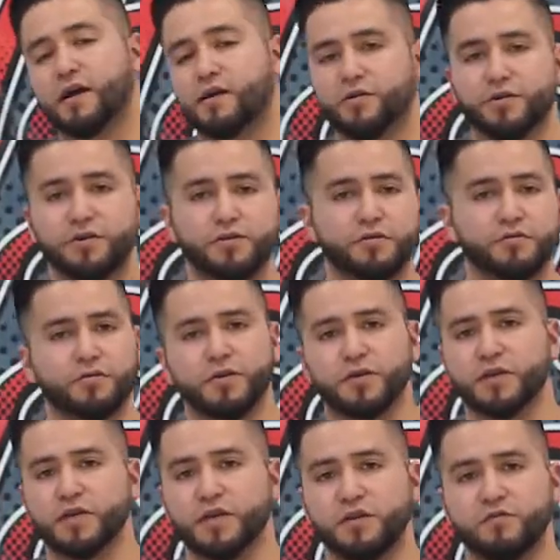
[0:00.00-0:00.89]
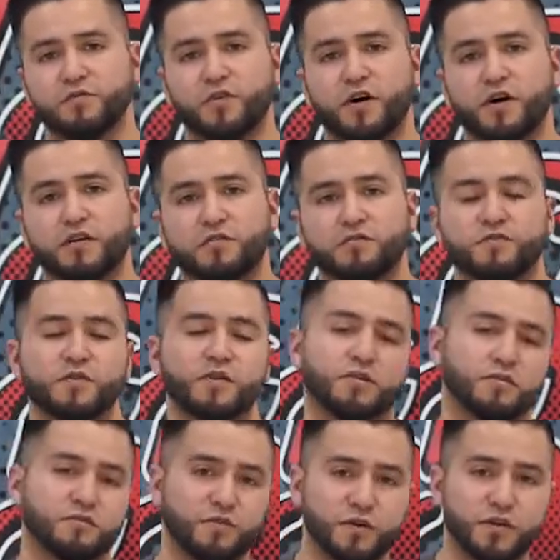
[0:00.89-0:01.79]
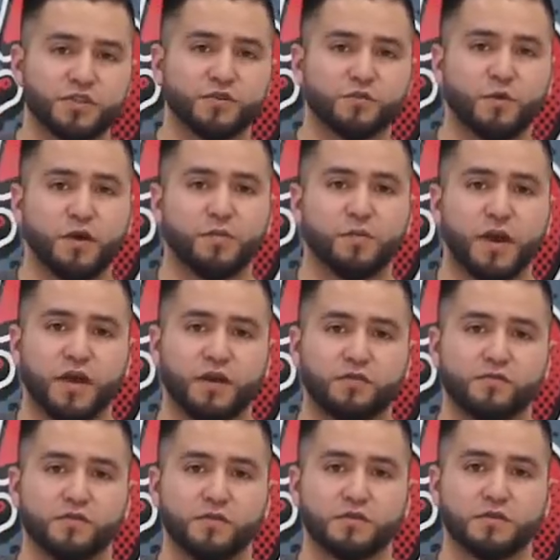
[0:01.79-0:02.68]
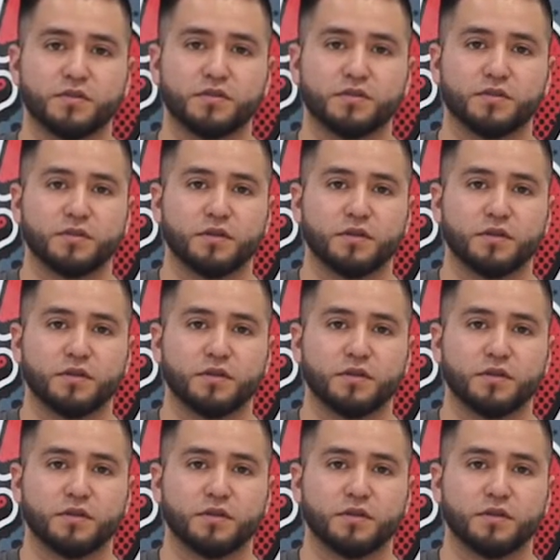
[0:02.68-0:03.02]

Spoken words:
our new Evolve version 1 manifold.